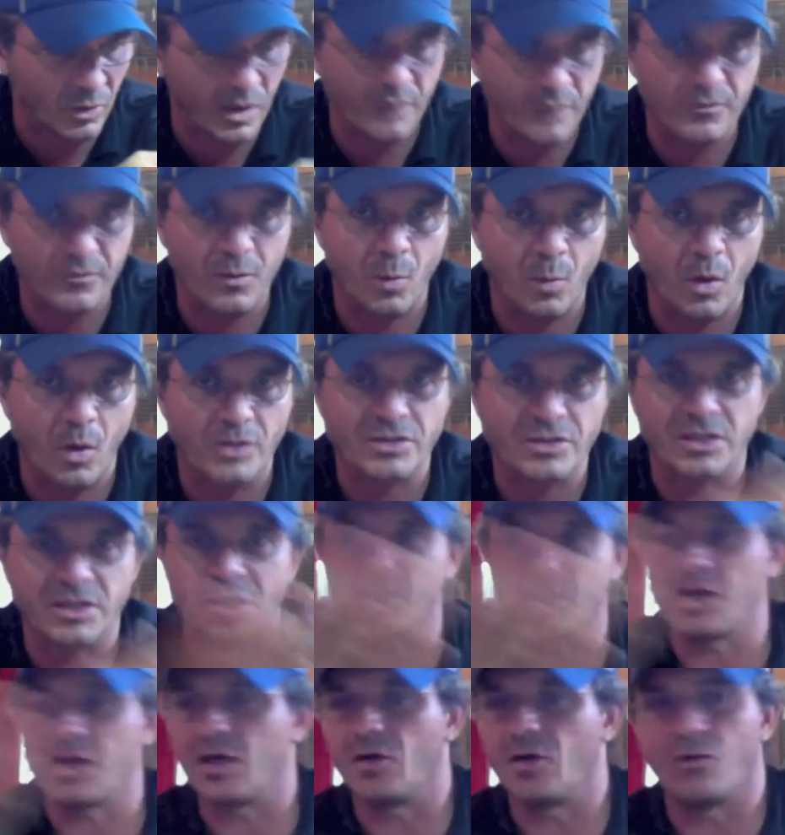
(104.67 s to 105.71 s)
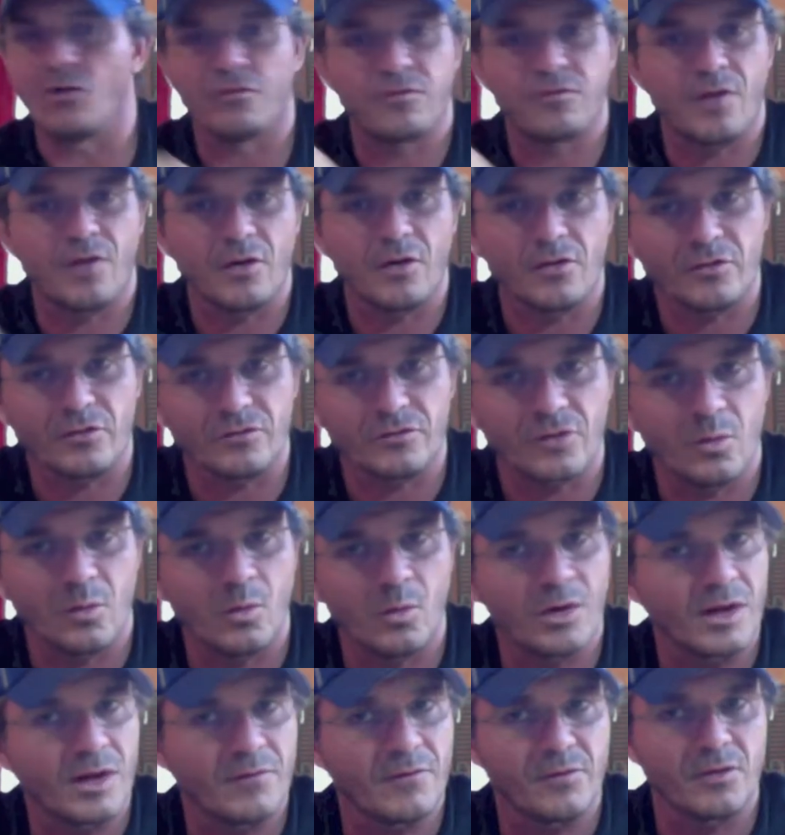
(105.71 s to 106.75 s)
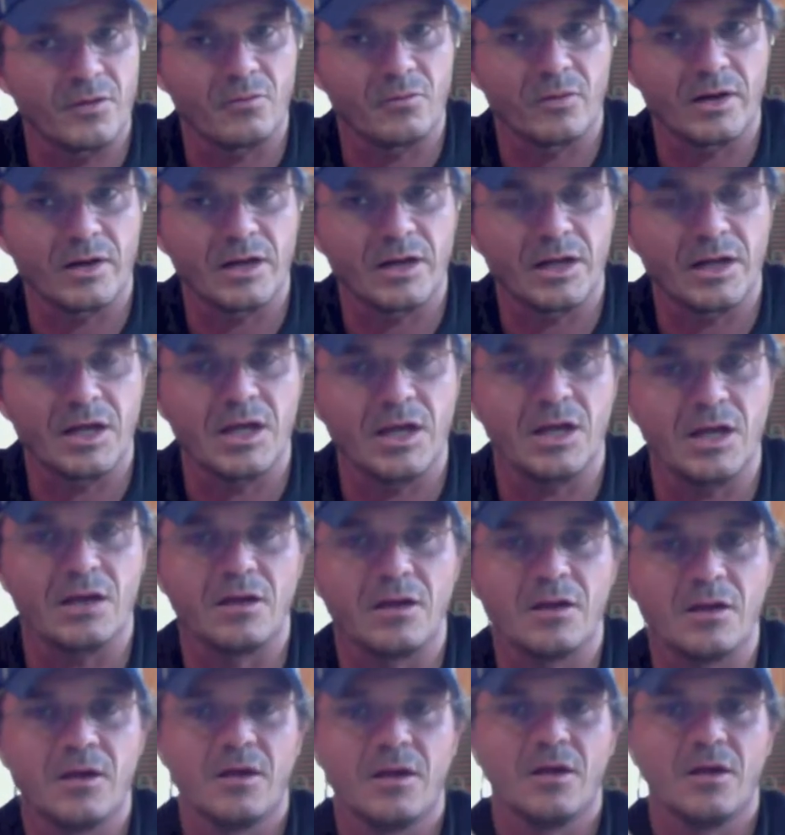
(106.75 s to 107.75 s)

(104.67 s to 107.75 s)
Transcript: whatever you're watching here or focused on whatever you're reading here.